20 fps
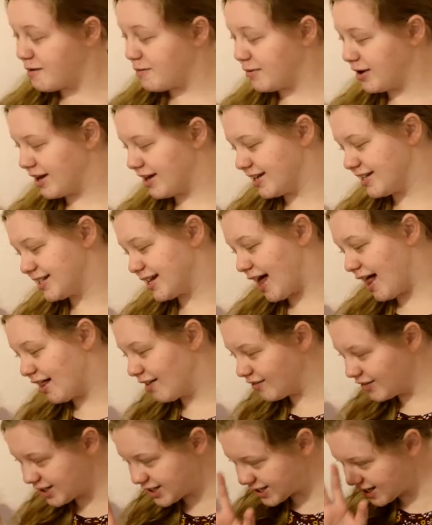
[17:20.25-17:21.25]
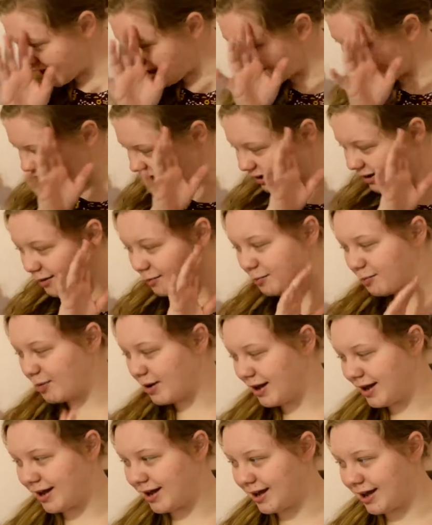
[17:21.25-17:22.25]
because all of it's got like
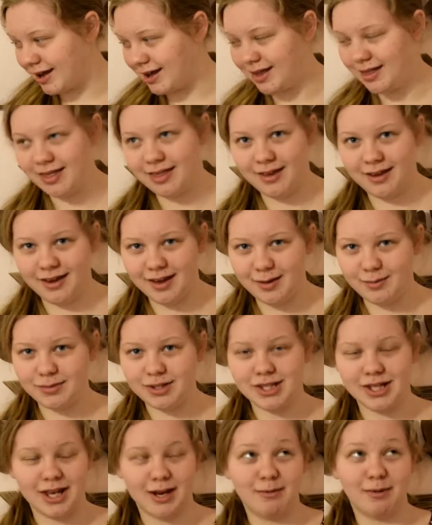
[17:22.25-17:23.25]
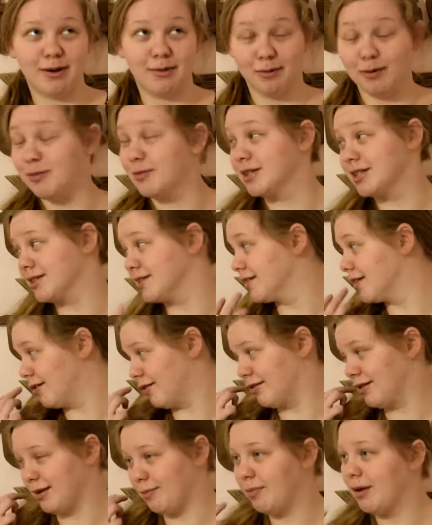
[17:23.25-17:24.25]
pinky themes and my room is
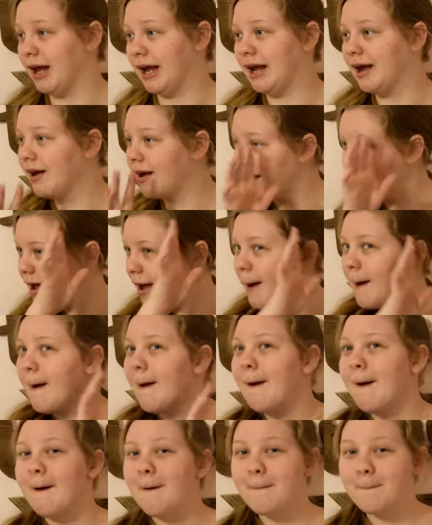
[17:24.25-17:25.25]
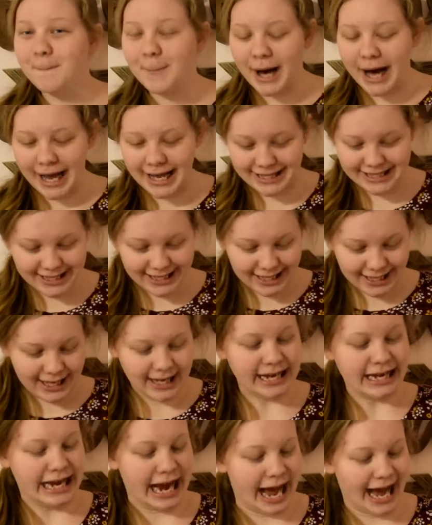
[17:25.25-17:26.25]
literally pink. But
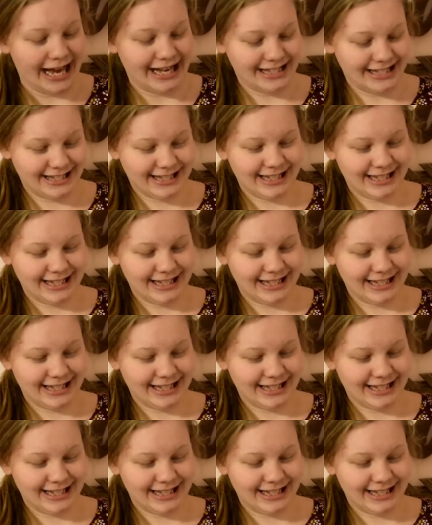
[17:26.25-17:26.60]
guys,